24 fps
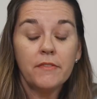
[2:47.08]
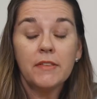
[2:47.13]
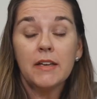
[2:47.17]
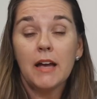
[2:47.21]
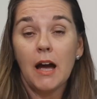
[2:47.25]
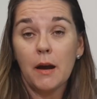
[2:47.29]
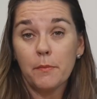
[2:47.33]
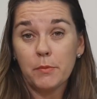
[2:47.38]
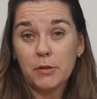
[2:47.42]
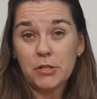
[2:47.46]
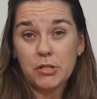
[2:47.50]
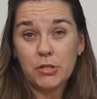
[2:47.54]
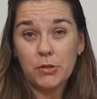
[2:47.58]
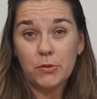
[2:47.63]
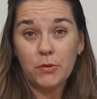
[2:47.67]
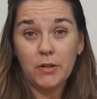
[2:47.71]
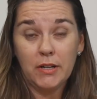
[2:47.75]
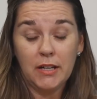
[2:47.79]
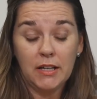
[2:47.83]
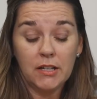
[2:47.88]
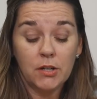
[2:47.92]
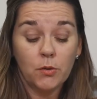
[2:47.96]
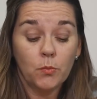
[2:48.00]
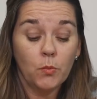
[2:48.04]
the
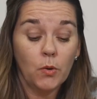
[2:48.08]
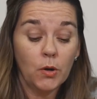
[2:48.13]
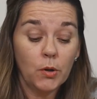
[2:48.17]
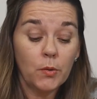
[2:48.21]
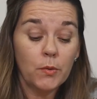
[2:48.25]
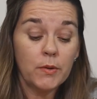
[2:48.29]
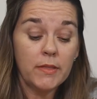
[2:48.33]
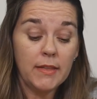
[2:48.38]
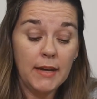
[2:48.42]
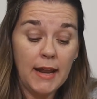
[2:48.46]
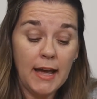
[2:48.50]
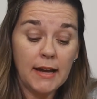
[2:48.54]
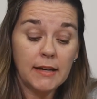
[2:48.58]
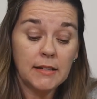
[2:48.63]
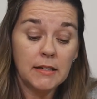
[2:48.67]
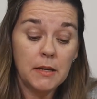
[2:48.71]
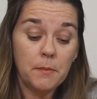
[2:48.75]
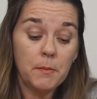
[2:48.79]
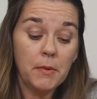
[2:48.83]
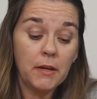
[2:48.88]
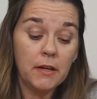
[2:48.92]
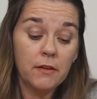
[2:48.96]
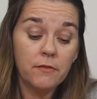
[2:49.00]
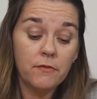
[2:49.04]
opportunity to work with an
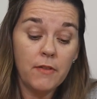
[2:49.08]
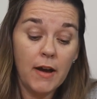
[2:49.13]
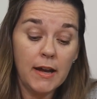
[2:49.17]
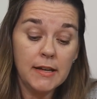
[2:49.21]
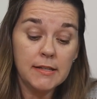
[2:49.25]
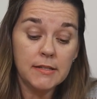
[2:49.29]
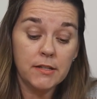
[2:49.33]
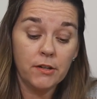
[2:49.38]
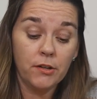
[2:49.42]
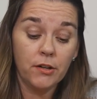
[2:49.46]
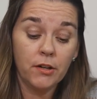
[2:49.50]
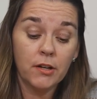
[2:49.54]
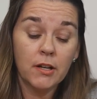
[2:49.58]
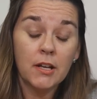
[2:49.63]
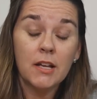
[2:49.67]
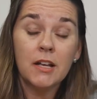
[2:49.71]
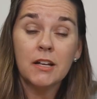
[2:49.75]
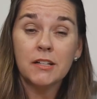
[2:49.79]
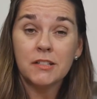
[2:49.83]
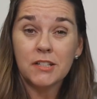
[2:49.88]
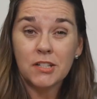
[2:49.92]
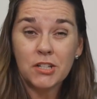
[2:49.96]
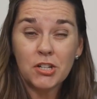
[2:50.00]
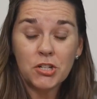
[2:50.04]
academic advisor
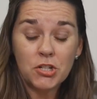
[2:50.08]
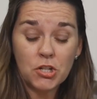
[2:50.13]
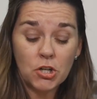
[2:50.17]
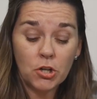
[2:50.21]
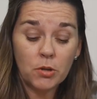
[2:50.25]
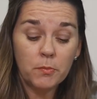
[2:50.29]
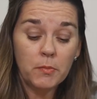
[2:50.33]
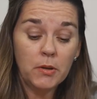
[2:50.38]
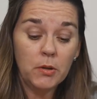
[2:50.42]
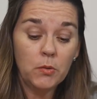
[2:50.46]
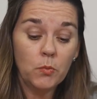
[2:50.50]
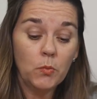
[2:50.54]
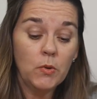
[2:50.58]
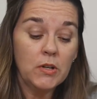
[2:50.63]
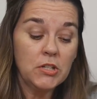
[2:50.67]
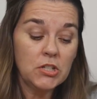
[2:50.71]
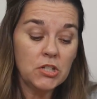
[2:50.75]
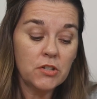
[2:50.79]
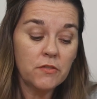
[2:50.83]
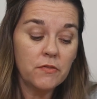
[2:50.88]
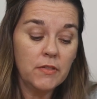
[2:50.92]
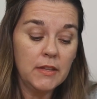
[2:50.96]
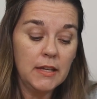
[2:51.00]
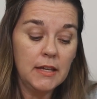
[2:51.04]
to determine which
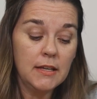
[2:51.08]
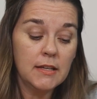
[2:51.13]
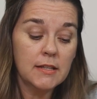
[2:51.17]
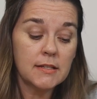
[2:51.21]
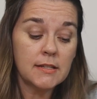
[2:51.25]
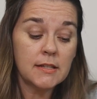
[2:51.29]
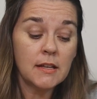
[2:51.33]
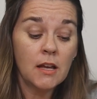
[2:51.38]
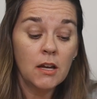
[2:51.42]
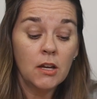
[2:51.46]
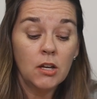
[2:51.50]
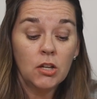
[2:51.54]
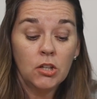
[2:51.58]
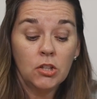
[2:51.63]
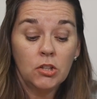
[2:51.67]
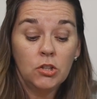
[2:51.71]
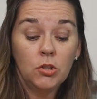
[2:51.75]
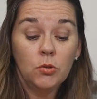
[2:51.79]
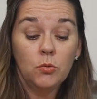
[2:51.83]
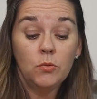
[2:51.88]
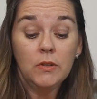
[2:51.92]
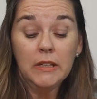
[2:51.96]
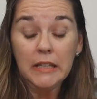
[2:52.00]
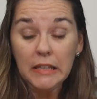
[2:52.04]
of these
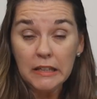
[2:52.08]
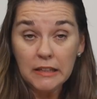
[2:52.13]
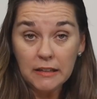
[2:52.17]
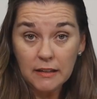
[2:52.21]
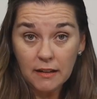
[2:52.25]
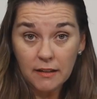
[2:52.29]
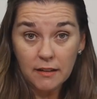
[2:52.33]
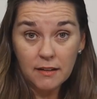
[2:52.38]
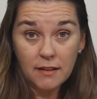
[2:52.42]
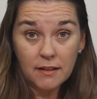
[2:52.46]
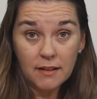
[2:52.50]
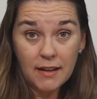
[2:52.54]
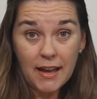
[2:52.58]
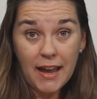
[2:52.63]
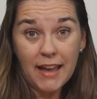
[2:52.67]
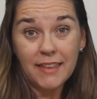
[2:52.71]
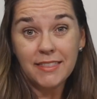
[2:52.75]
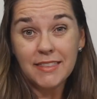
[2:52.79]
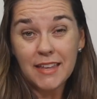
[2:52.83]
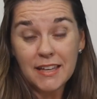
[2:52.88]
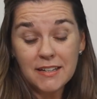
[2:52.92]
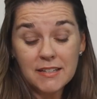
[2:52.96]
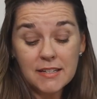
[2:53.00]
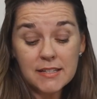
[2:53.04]
you need
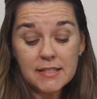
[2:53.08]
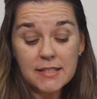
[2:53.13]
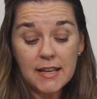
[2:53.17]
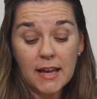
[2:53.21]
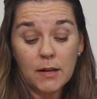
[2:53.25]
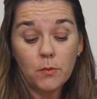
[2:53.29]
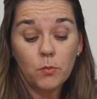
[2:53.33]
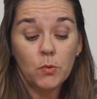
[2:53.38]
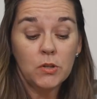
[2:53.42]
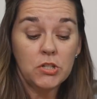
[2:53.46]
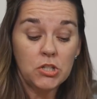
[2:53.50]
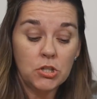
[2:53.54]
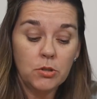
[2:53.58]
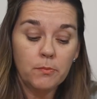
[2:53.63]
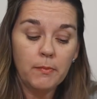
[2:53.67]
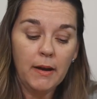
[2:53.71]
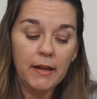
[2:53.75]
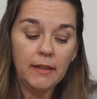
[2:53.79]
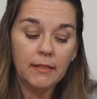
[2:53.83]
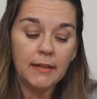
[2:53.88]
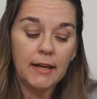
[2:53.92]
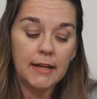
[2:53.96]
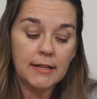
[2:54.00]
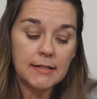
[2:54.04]
and then decide which you
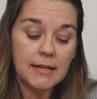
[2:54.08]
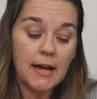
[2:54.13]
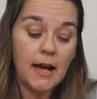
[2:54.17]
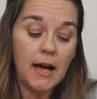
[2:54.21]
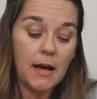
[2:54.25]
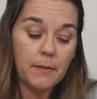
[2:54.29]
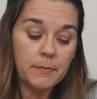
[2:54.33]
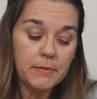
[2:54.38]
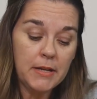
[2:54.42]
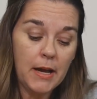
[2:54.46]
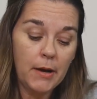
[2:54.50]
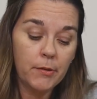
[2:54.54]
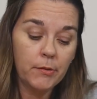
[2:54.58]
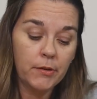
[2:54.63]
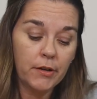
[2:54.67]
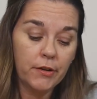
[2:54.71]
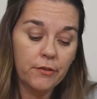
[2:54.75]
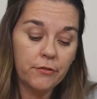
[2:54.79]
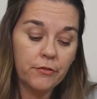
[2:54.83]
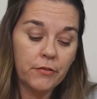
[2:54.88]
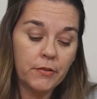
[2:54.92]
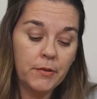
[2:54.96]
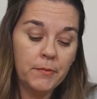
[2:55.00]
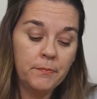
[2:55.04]
might like to opt out
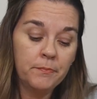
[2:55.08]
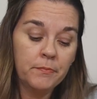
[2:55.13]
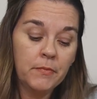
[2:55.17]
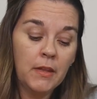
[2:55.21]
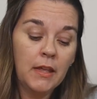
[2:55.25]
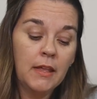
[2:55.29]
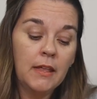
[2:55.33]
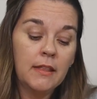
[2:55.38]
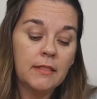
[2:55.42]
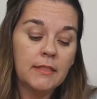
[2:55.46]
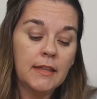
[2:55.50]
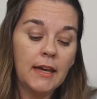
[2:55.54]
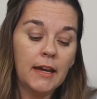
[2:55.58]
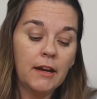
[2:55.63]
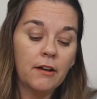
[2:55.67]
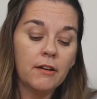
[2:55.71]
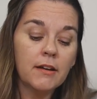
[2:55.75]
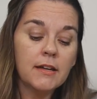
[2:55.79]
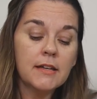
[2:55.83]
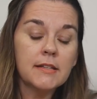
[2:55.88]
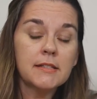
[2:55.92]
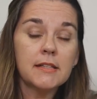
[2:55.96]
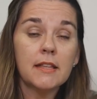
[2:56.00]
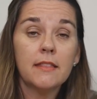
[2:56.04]
of. The
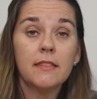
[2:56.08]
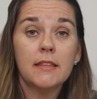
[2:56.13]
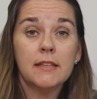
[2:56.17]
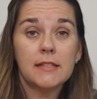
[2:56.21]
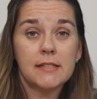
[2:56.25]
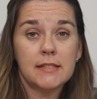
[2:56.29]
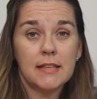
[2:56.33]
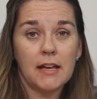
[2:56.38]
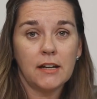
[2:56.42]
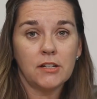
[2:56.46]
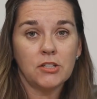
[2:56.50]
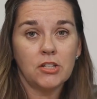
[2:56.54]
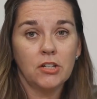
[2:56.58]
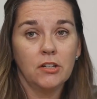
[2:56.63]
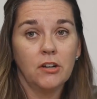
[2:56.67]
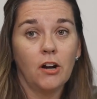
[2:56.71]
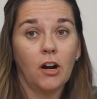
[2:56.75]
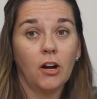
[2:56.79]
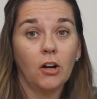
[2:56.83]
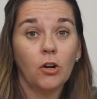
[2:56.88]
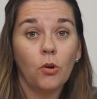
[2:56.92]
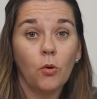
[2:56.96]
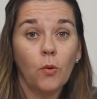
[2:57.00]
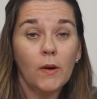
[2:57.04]
areas in this section
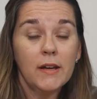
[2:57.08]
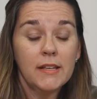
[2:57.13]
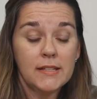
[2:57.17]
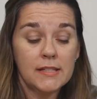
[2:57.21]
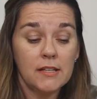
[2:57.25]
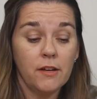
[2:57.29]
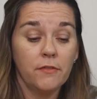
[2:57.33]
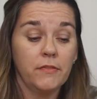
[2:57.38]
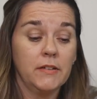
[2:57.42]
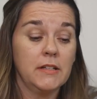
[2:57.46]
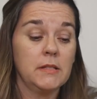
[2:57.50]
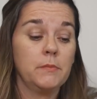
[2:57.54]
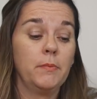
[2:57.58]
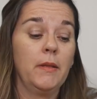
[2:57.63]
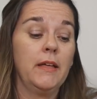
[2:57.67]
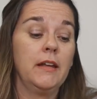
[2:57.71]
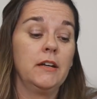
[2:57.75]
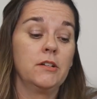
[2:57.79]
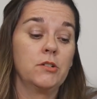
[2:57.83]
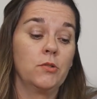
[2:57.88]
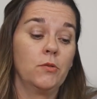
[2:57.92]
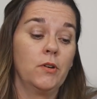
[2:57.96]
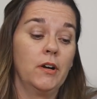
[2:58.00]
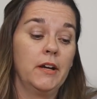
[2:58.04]
are quite
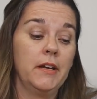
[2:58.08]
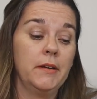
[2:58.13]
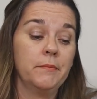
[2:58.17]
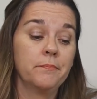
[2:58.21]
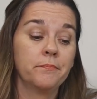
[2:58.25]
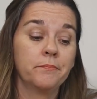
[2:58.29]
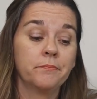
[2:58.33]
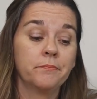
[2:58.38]
self-explanatory: